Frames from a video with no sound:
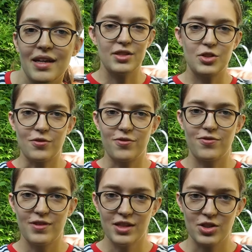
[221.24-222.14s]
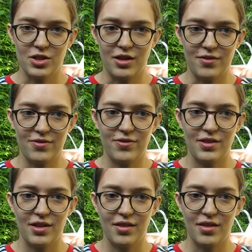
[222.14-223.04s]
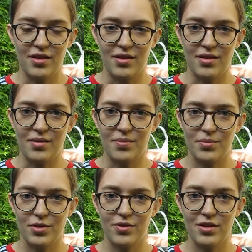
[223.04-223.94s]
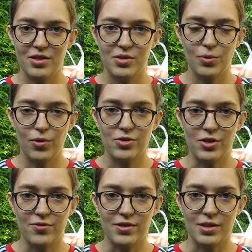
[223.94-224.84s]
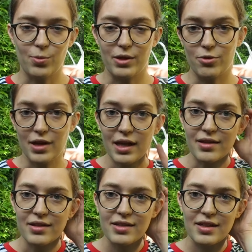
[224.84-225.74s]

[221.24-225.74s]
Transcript: to finish off the perfectly smooth surface that we created,